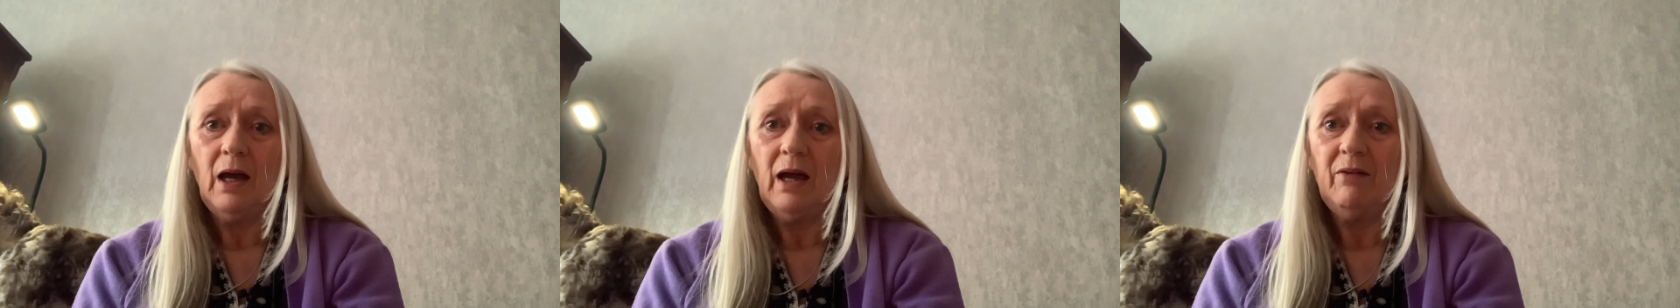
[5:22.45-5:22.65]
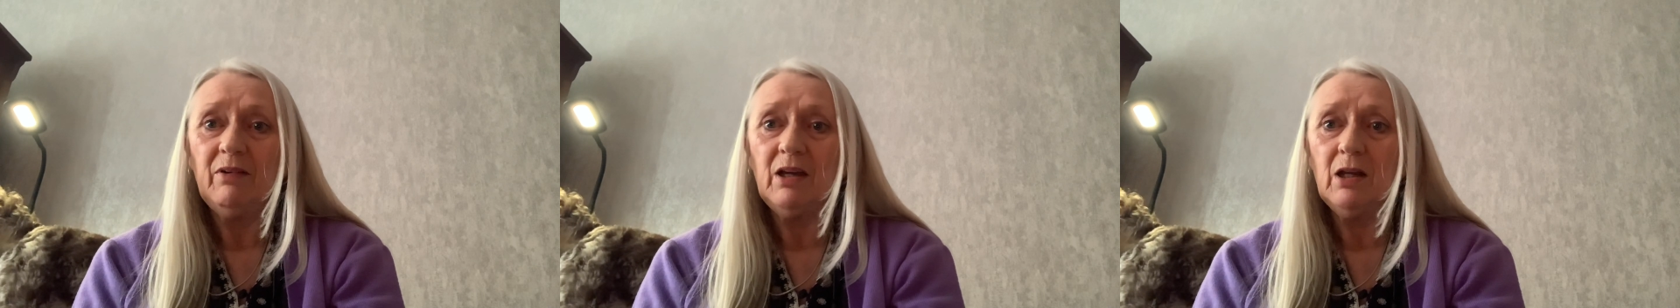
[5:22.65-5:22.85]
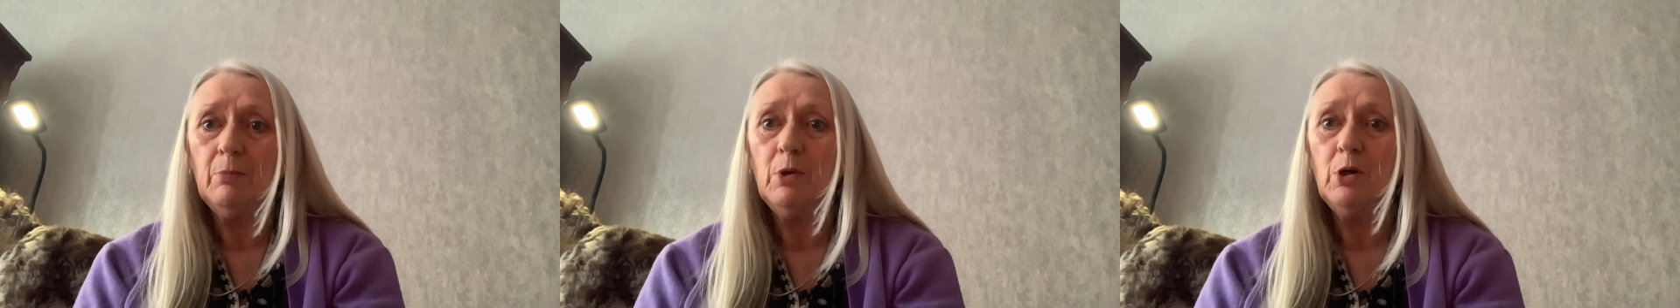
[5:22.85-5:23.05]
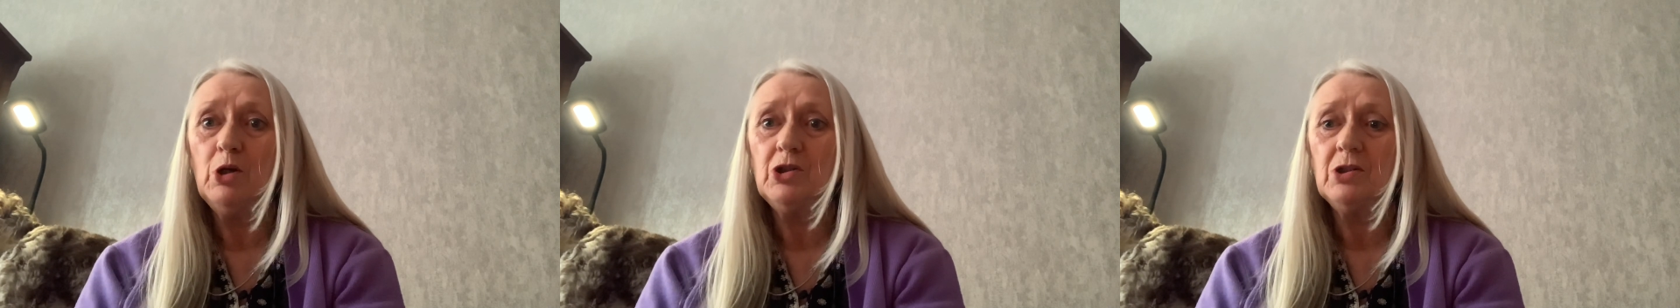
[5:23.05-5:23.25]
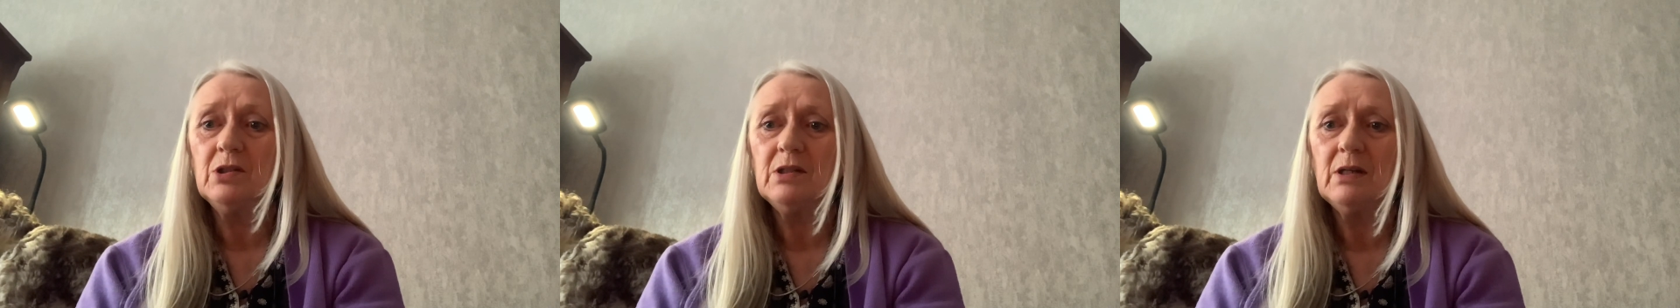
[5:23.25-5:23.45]
an
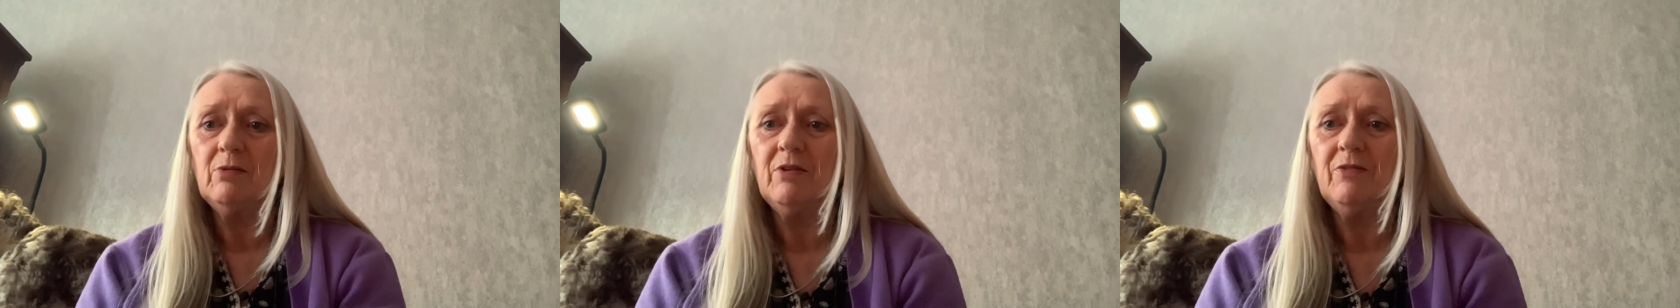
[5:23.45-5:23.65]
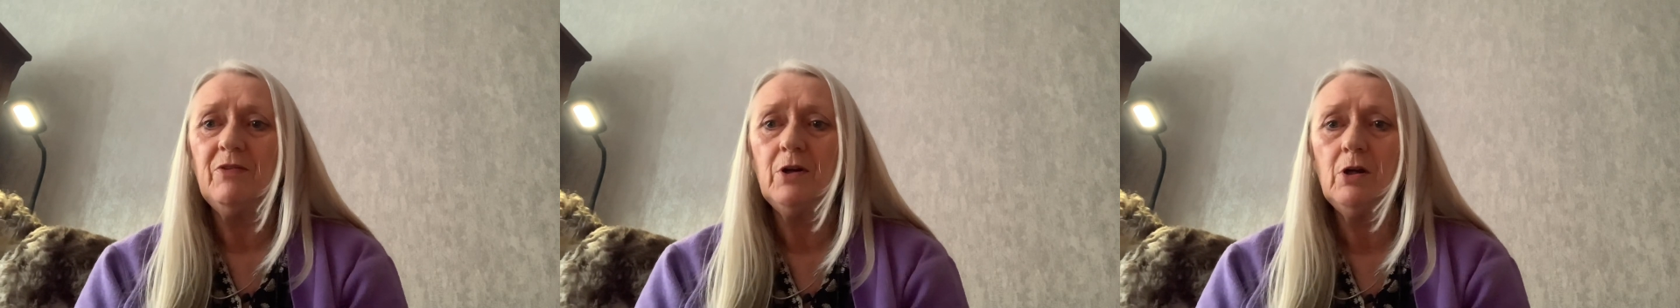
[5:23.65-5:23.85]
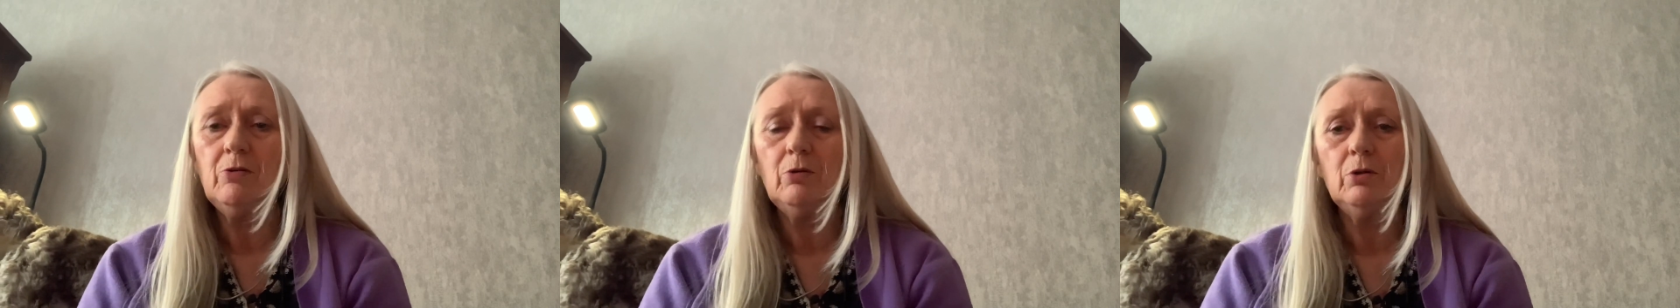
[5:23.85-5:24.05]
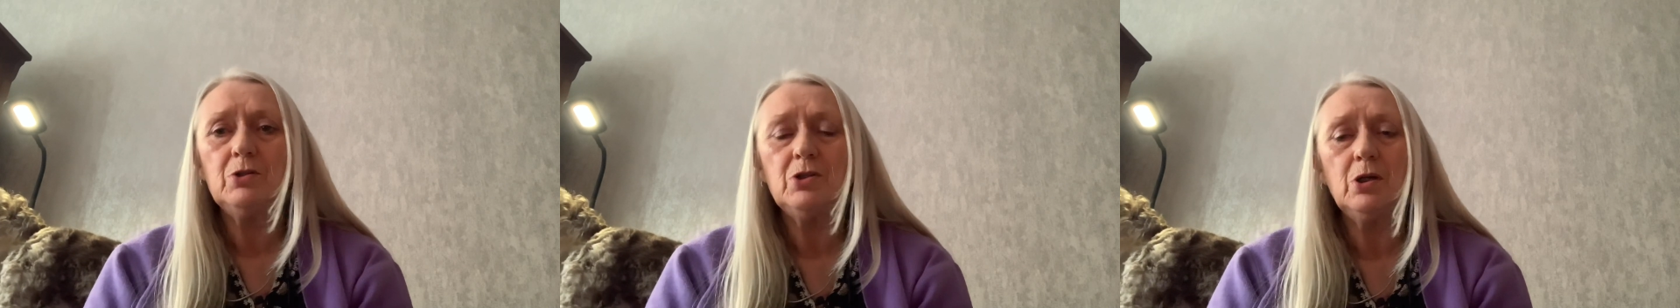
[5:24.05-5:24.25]
emergency referral